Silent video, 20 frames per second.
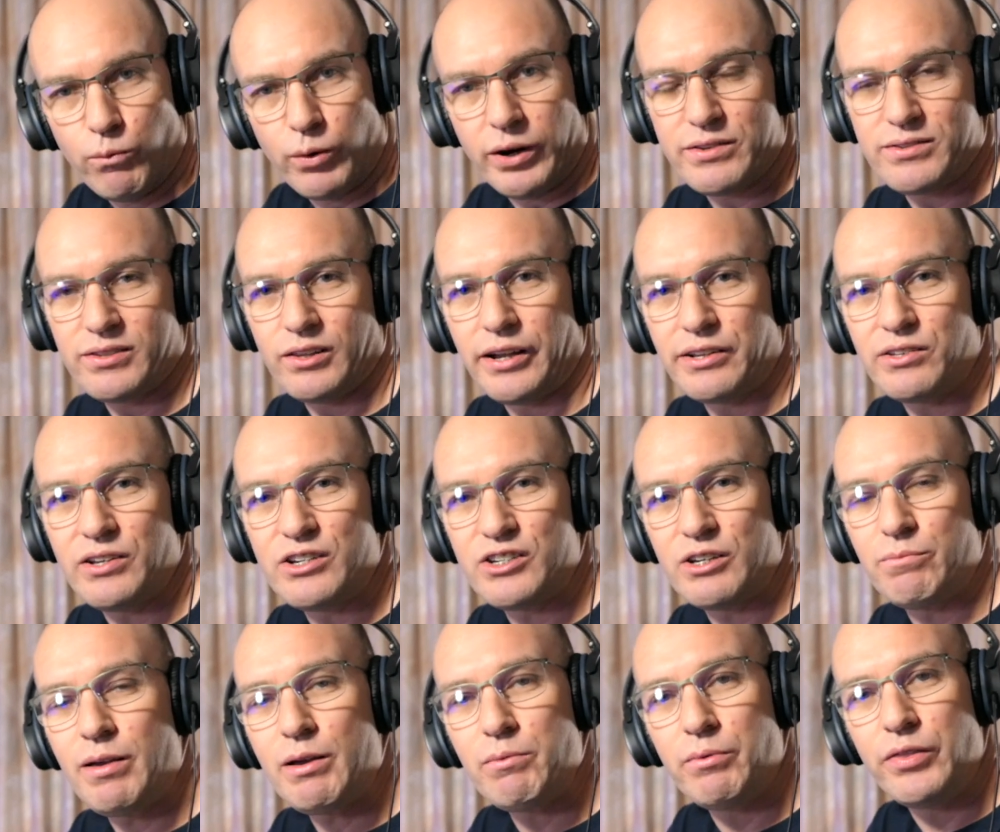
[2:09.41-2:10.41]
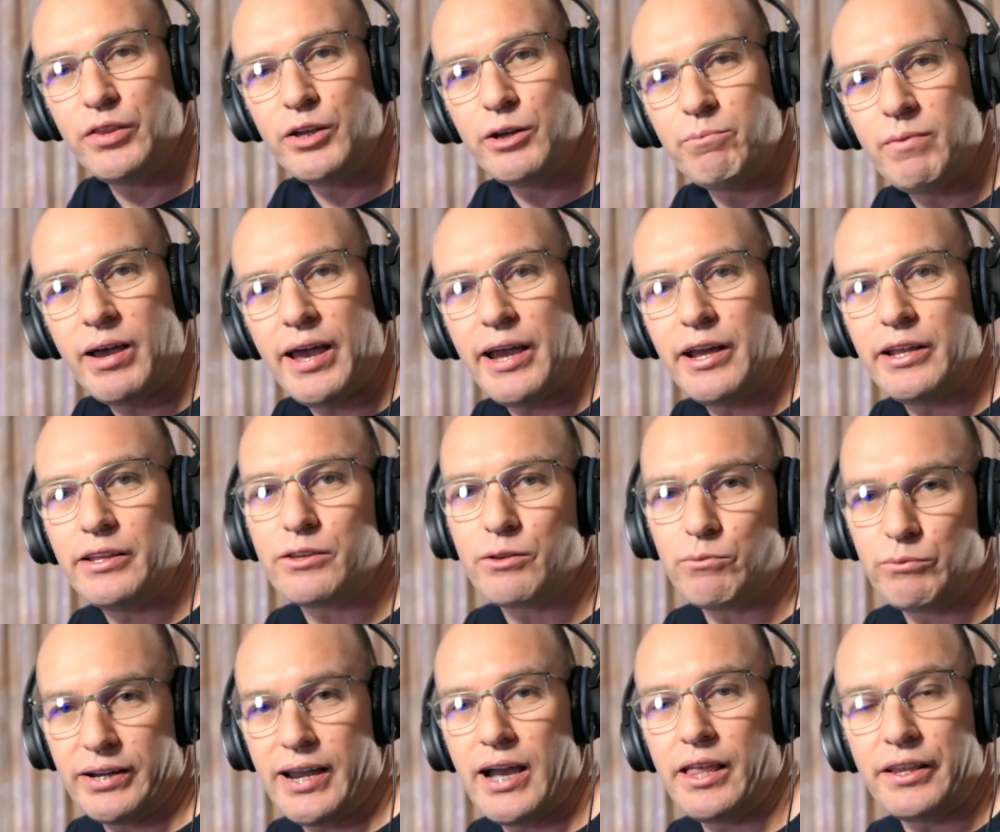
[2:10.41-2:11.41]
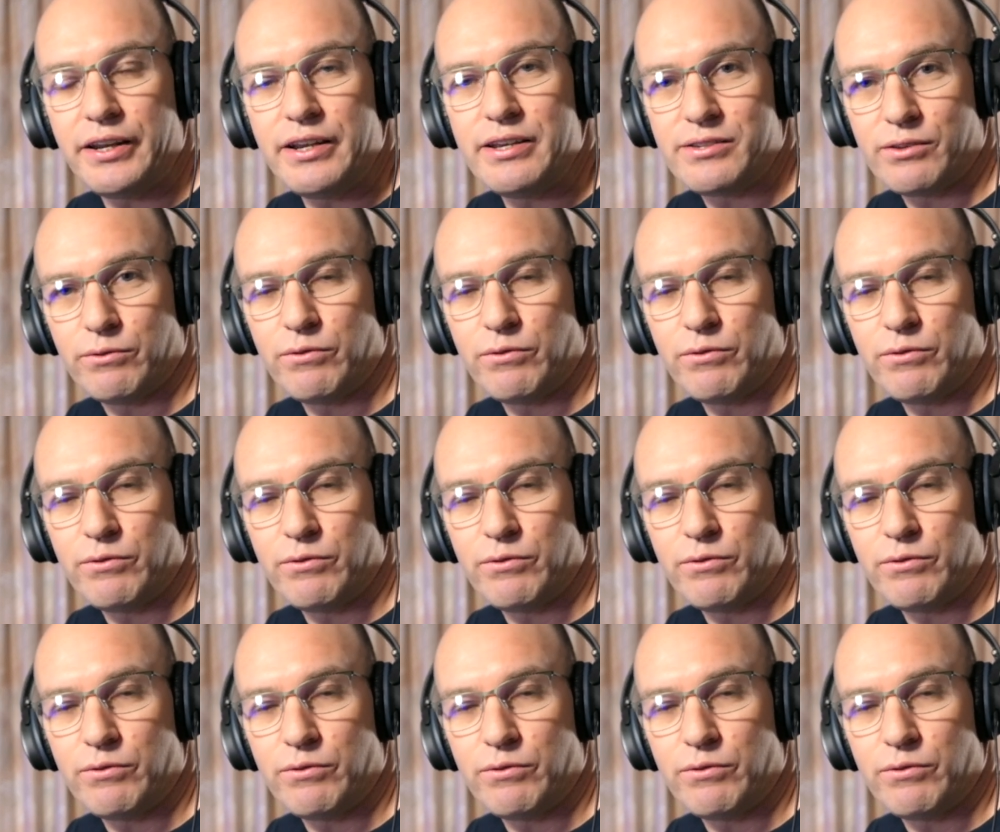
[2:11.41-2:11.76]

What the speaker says: what it's like to actually be with them and the realities